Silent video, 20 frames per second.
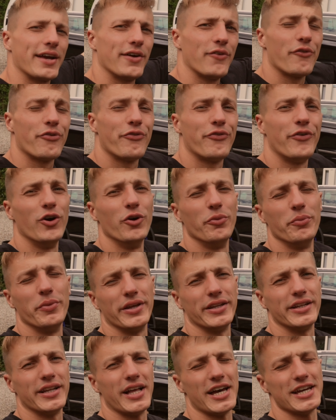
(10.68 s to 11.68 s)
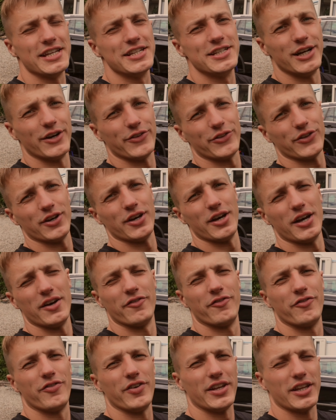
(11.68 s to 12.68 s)
filming another
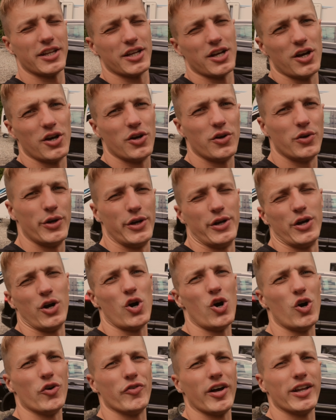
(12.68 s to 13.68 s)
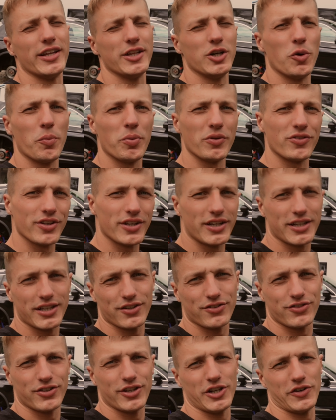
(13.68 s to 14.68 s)
video of our little
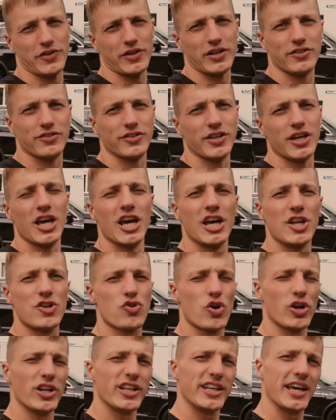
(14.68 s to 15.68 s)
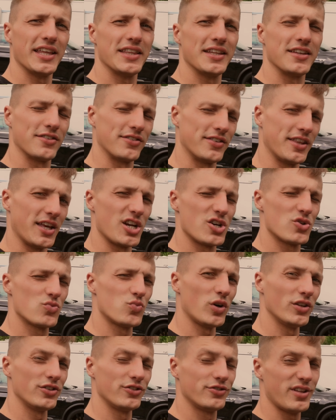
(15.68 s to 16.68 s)
Brasilia series, trying to get this thing
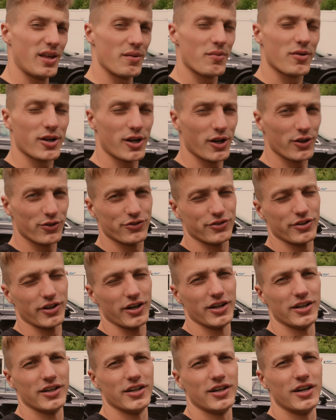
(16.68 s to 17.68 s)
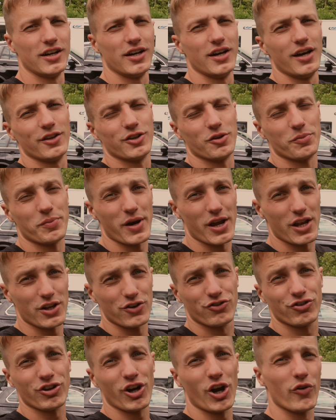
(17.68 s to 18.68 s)
one step closer to being
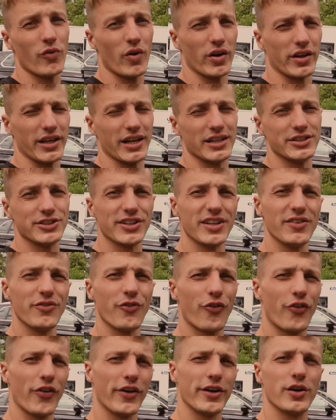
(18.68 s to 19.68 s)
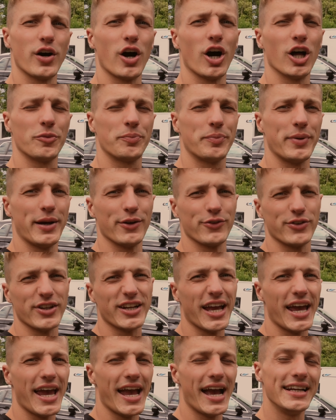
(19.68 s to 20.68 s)
show ready, and I didn't think I'd be able to
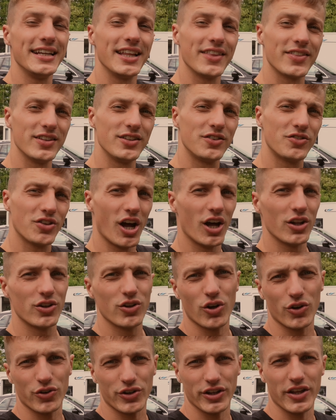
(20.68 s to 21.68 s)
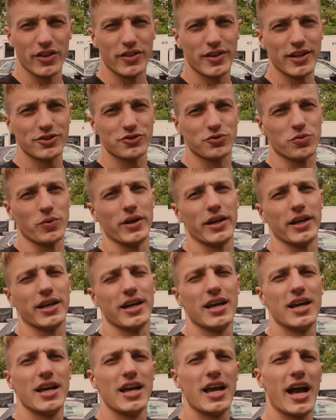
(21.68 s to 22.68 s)
get anything done on it this week,
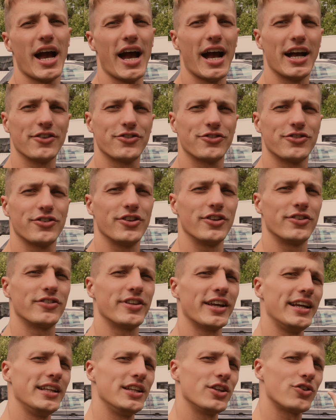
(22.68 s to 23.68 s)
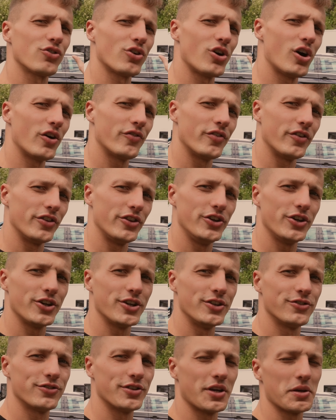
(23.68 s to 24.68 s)
as the daily driver that you
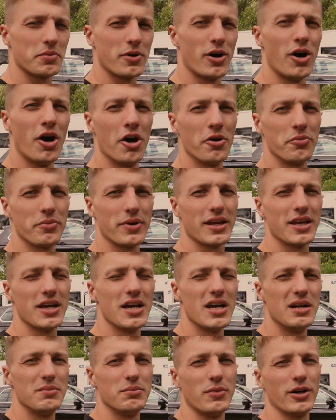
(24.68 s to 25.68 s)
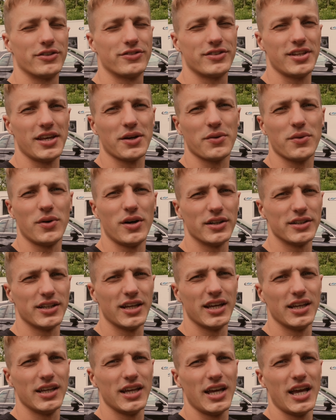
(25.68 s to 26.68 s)
can see behind me, my Tiguan,
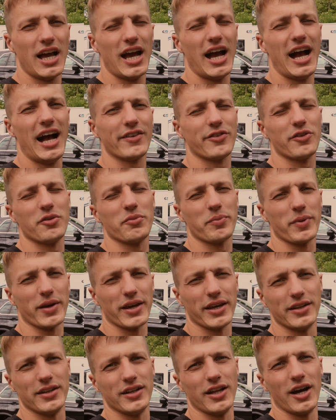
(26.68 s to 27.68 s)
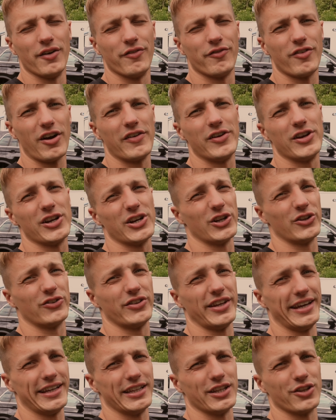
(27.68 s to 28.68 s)
hasn't been a very good
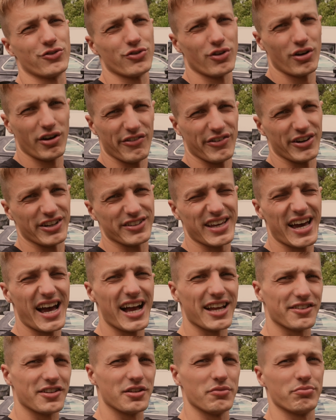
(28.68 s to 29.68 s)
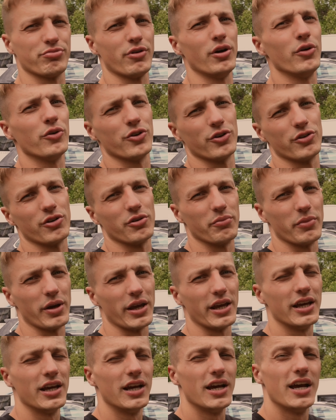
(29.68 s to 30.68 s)
daily driver. It's actually broken on
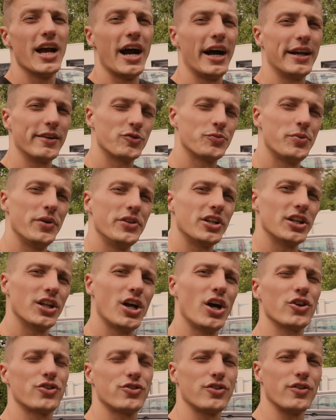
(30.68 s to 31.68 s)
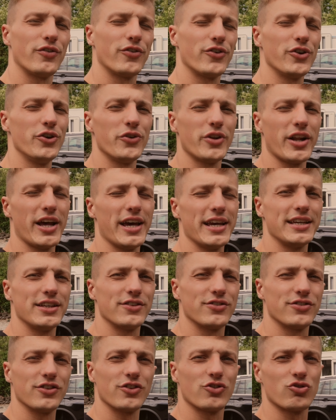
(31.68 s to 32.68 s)
me, and I spent the last few
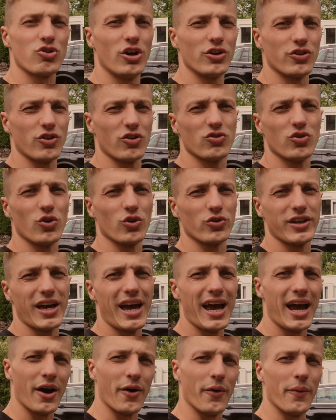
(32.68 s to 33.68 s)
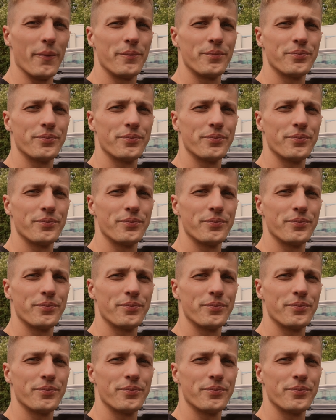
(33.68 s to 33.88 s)
days trying to sort it out.